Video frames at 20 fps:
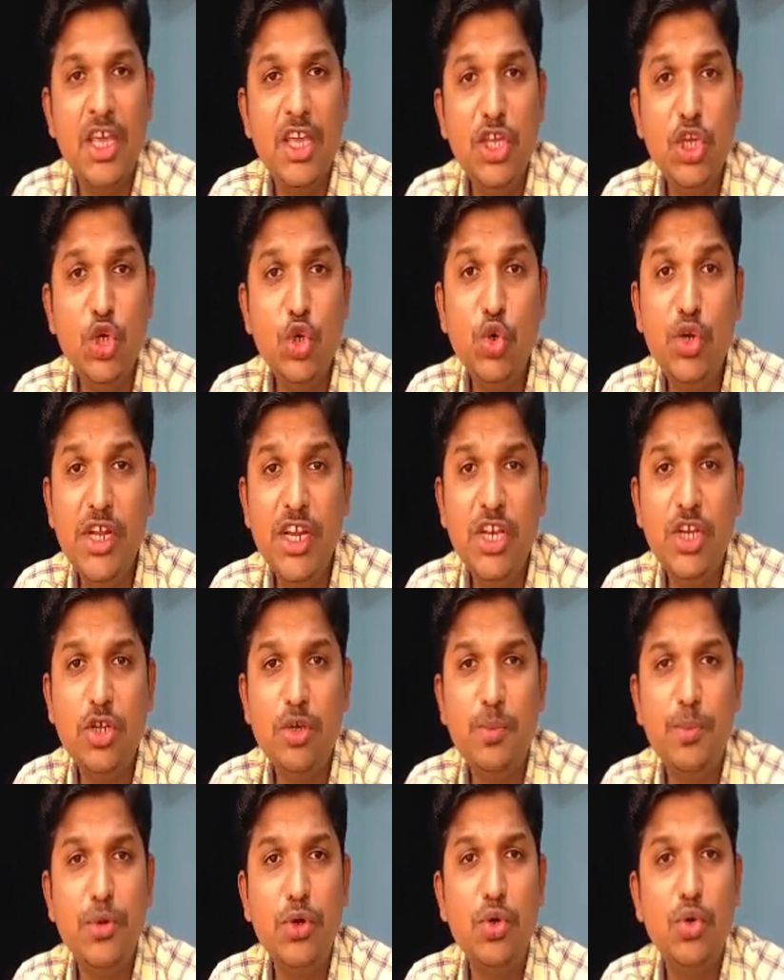You need to
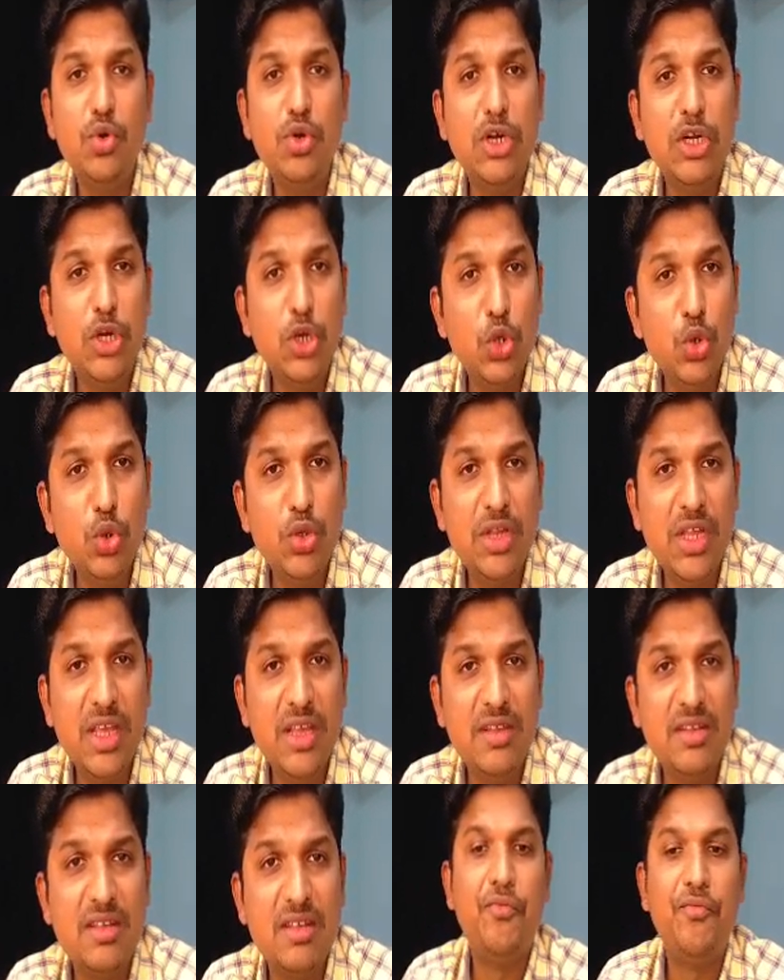prove two
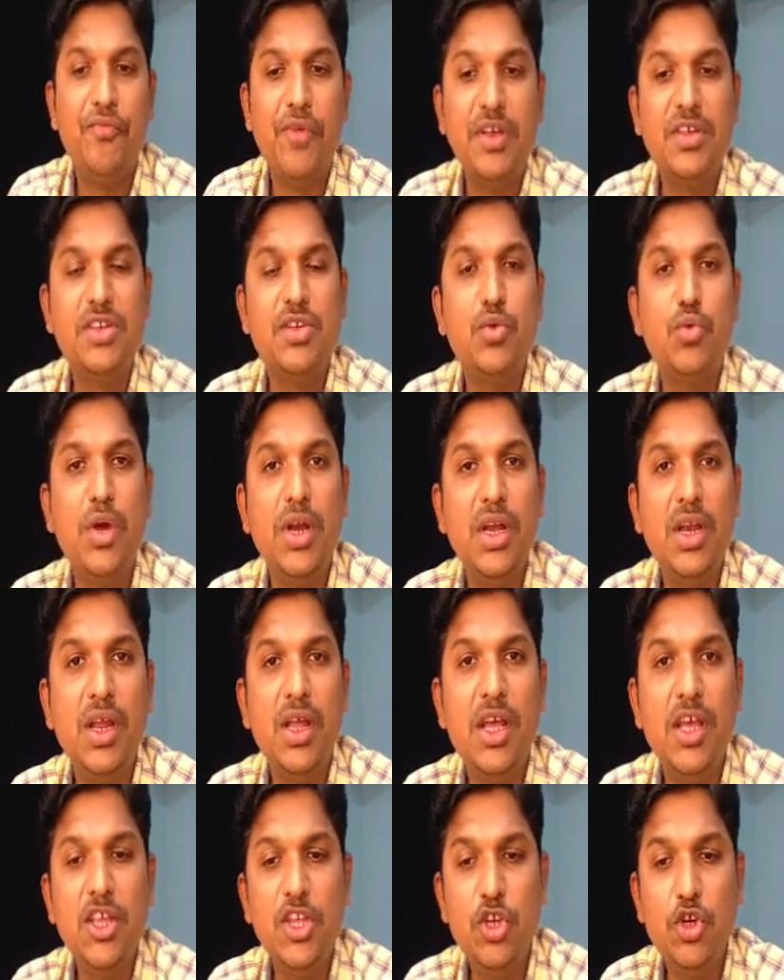things. First one,
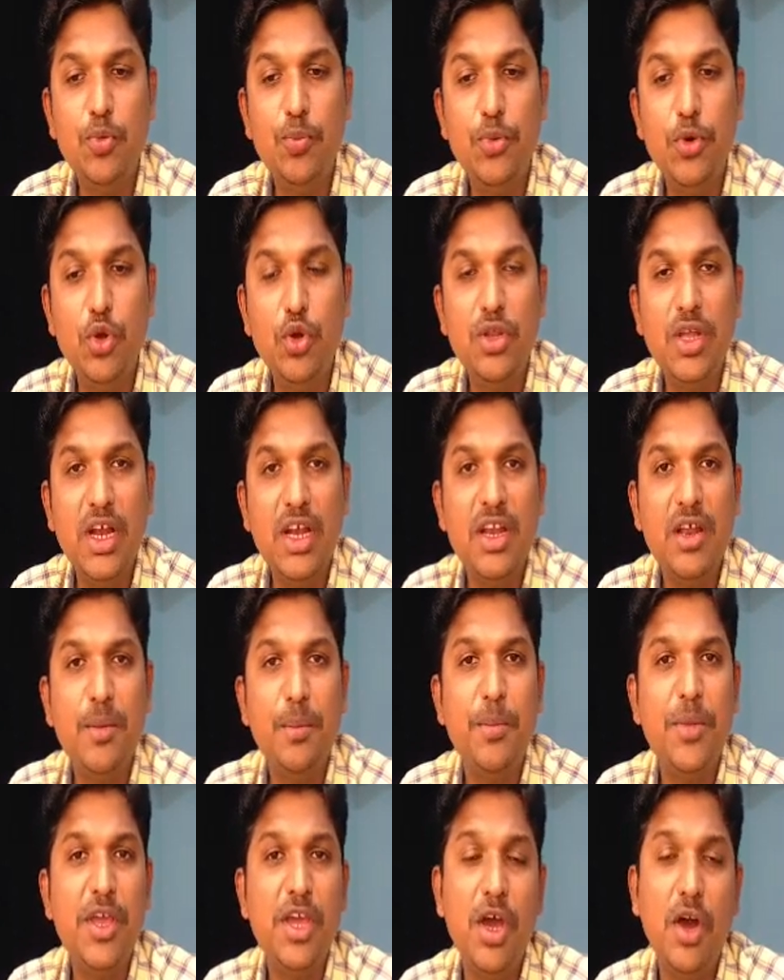you prove
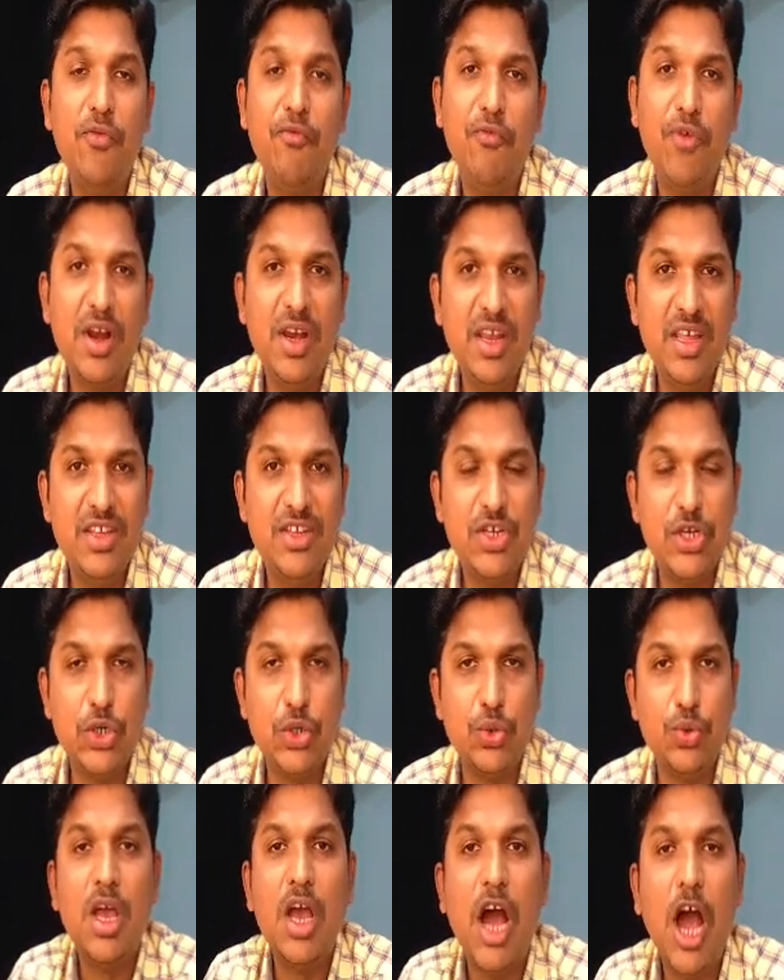that P of 1 is
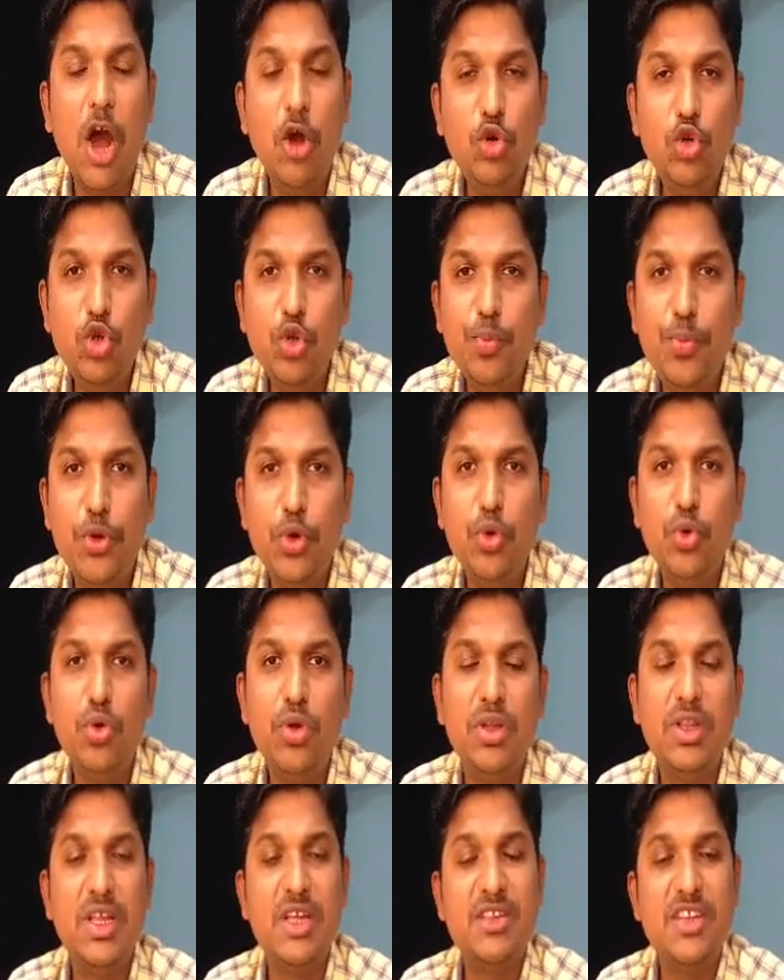true. How to prove
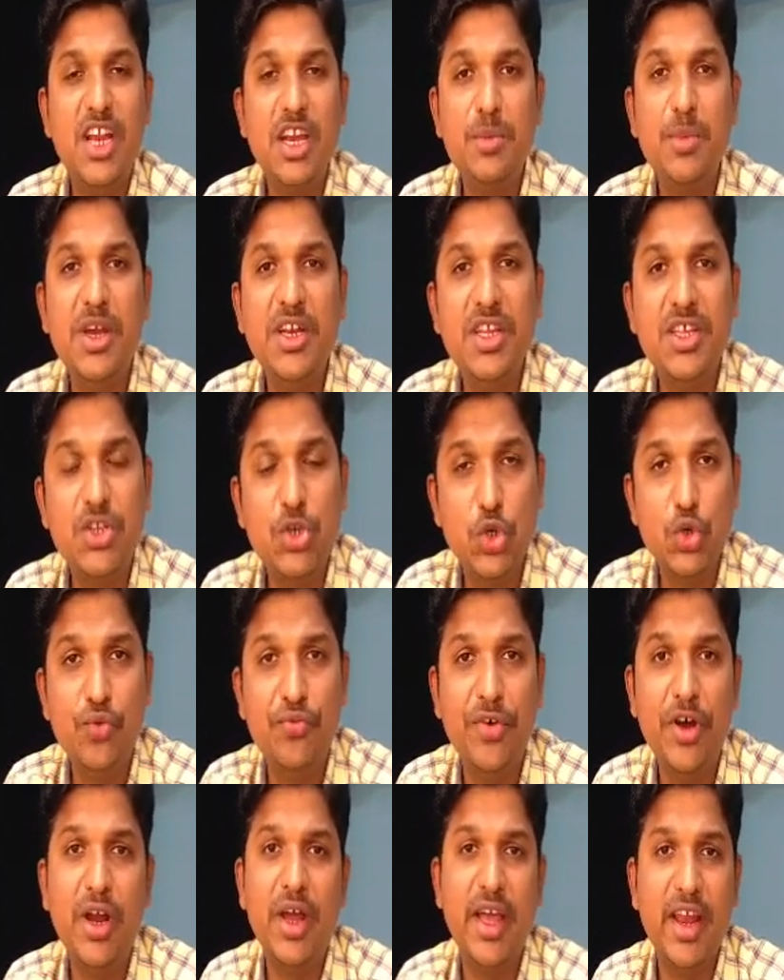the statement is true
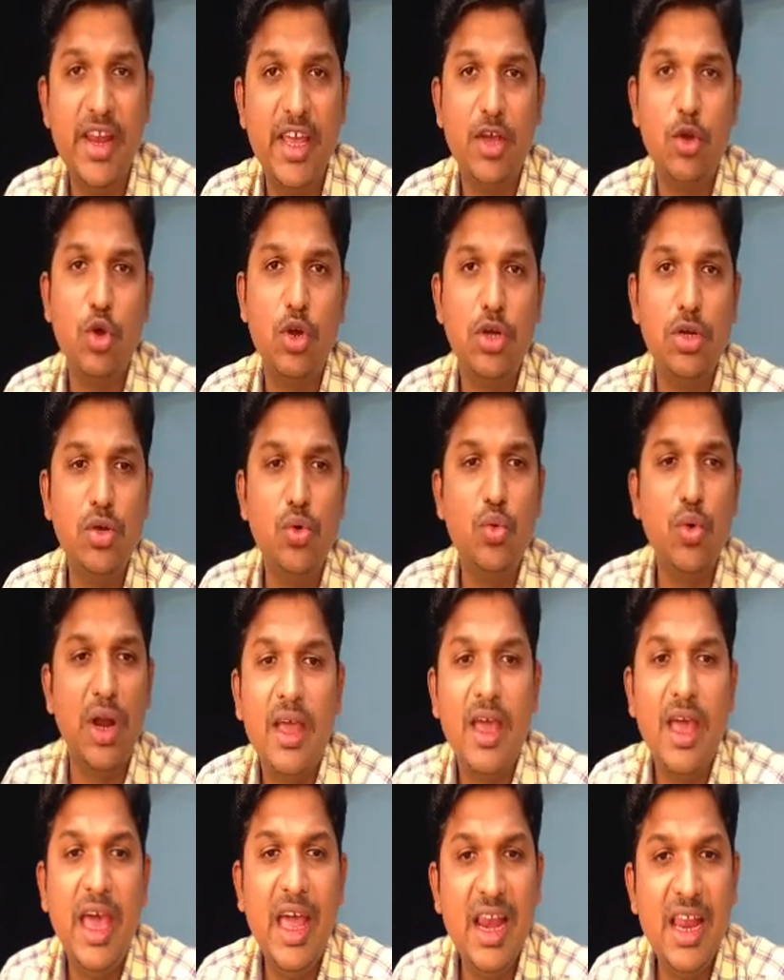for n equal to
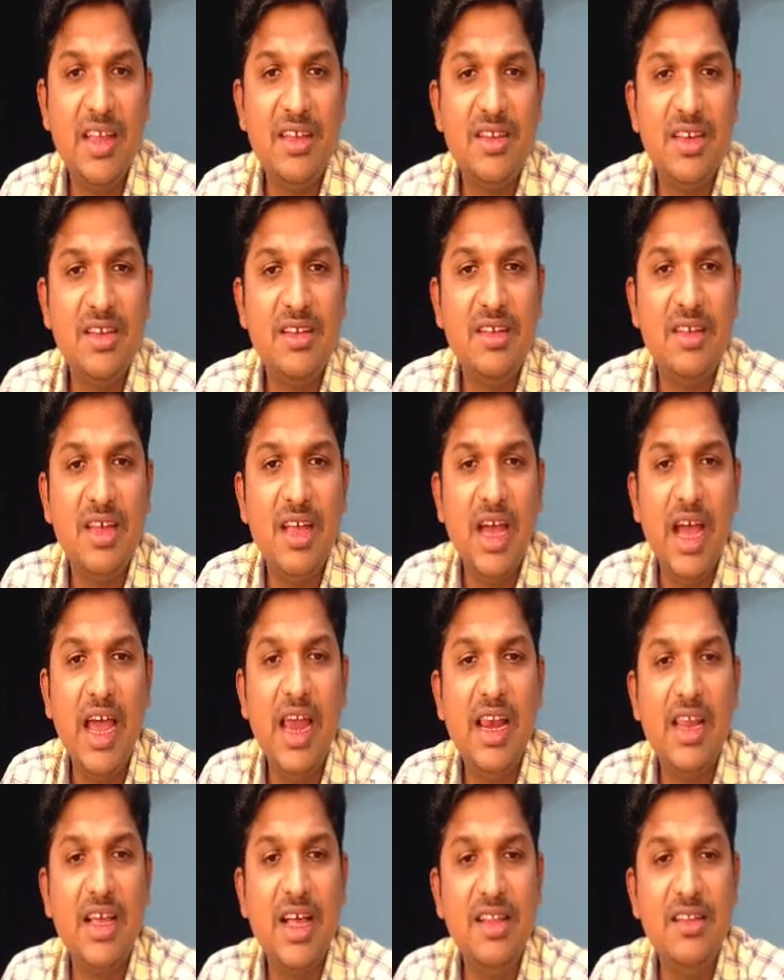1? LHS
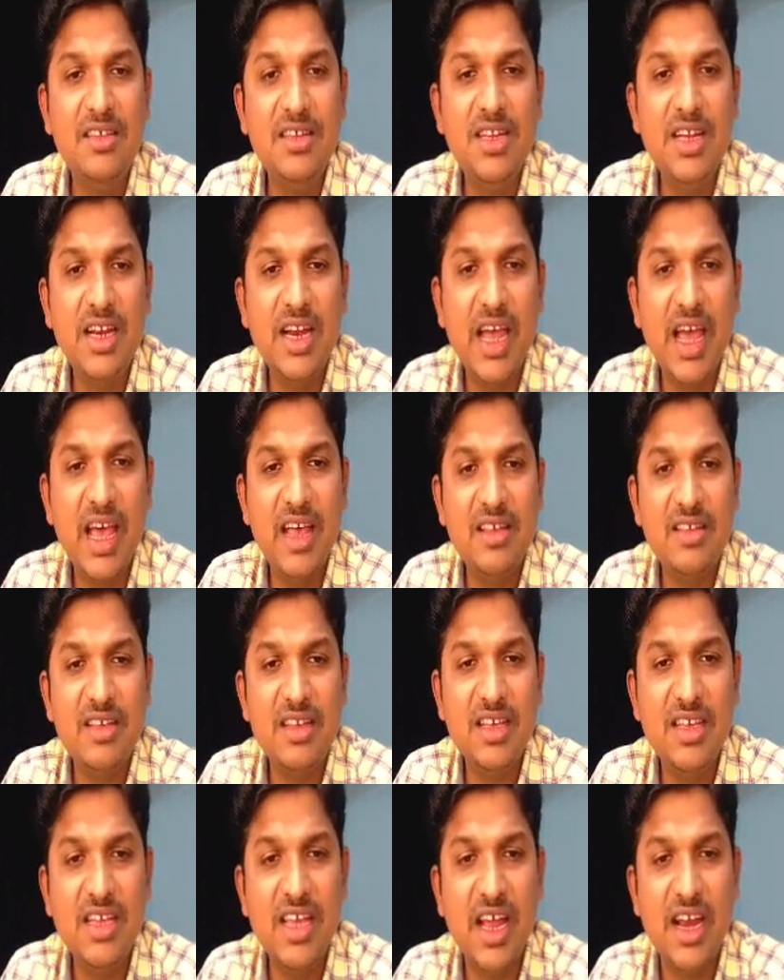I'll consider as
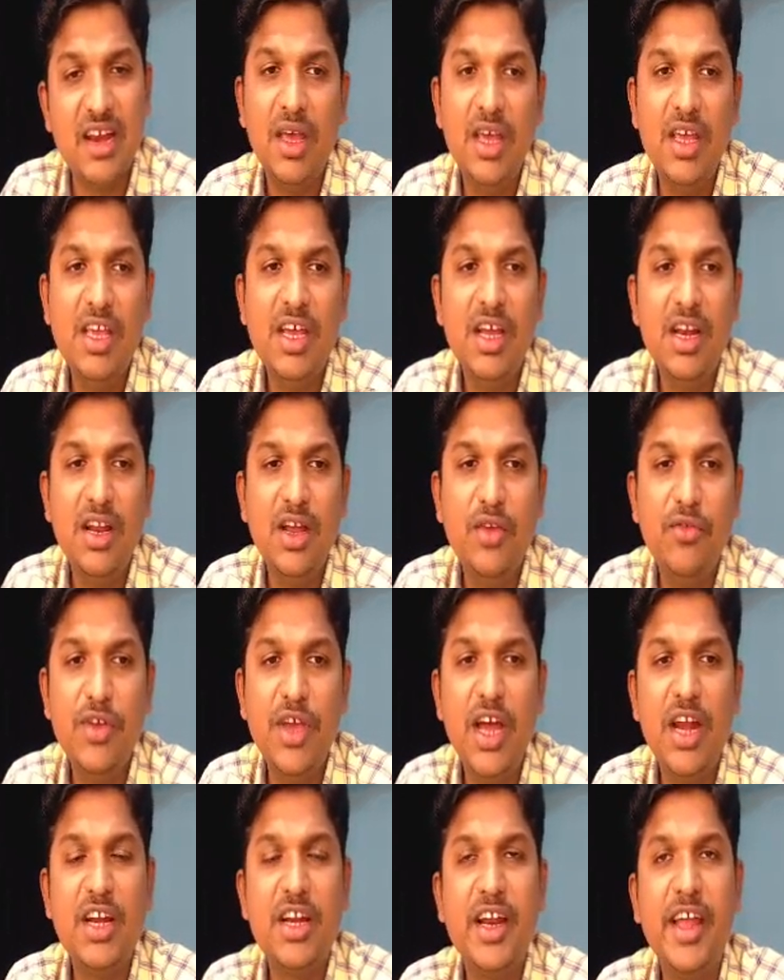n. Here we
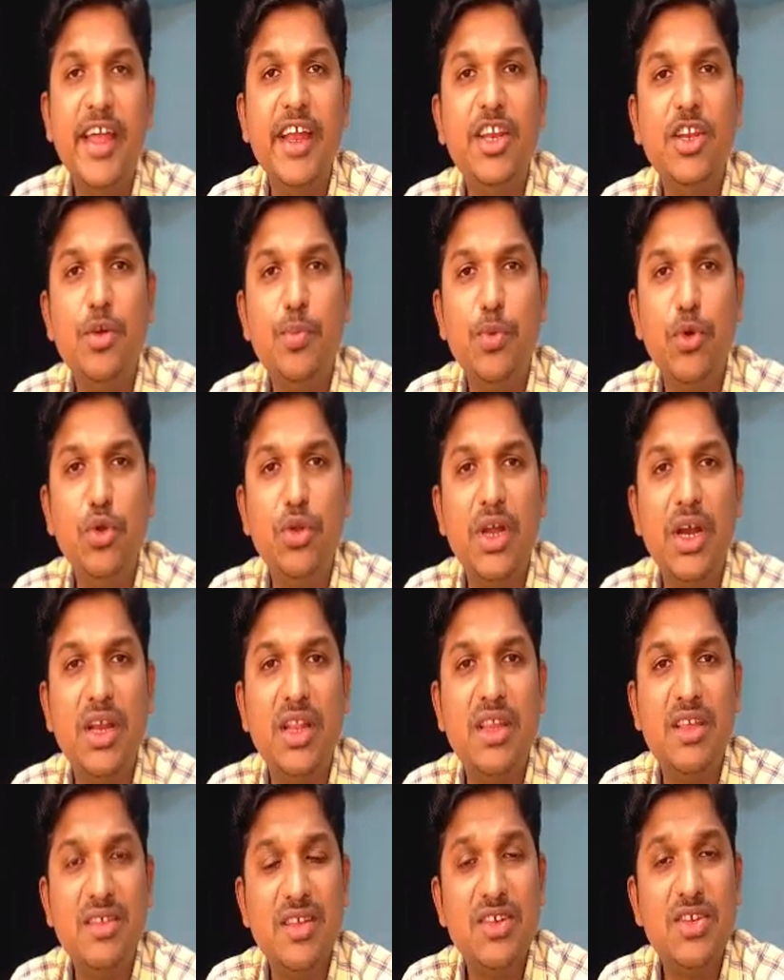are trying to prove that
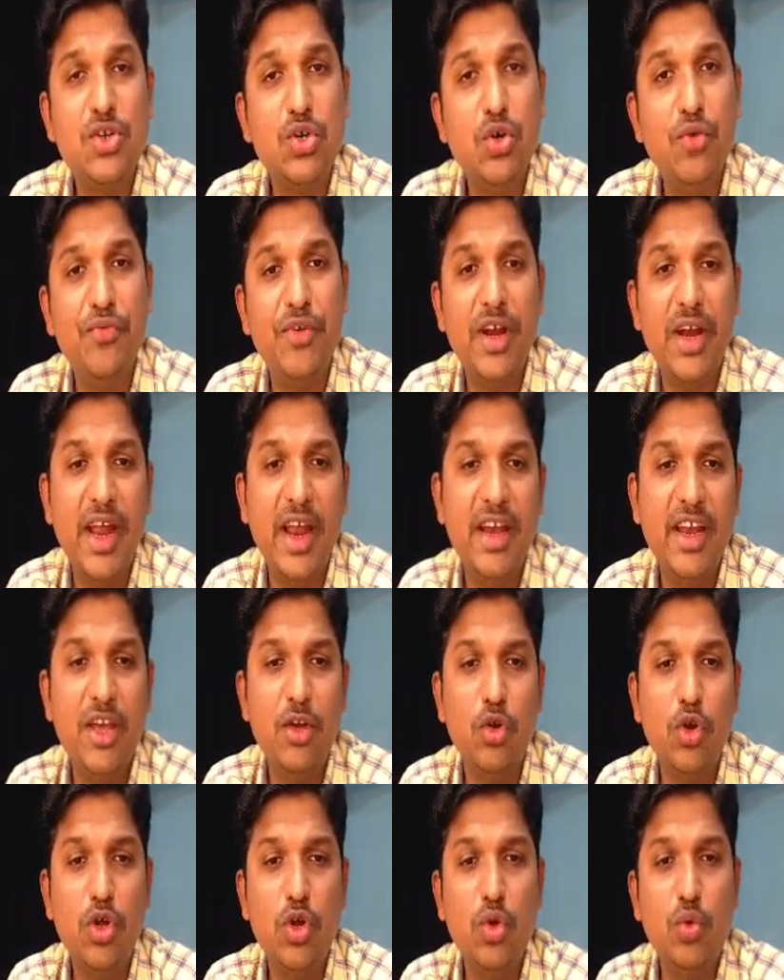this is true for n
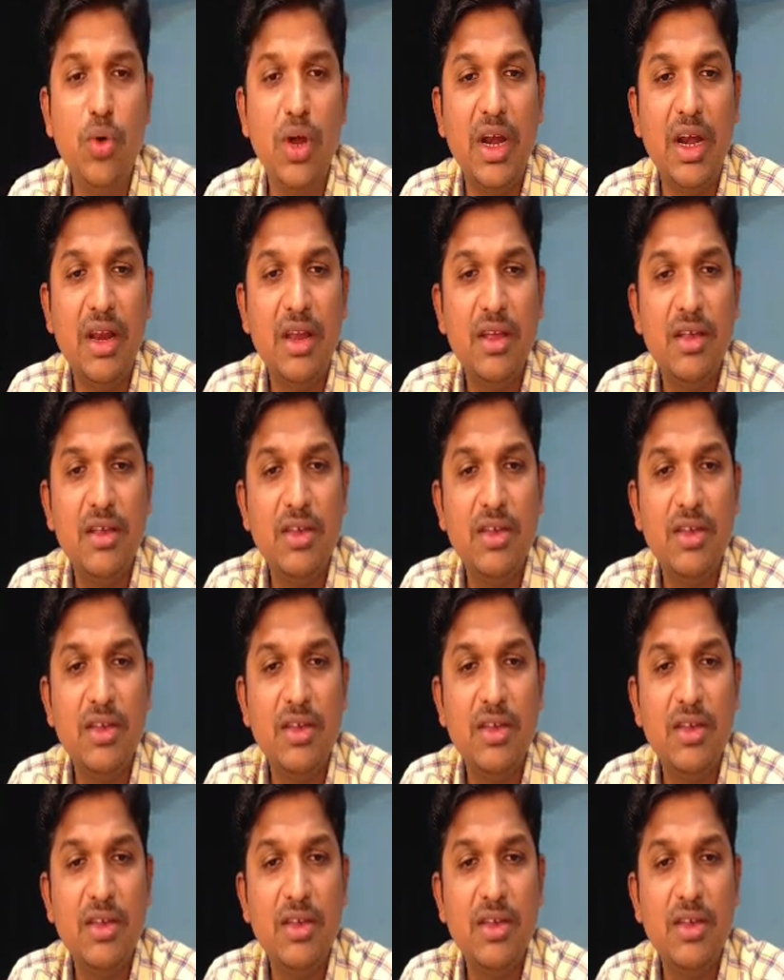equal to 1.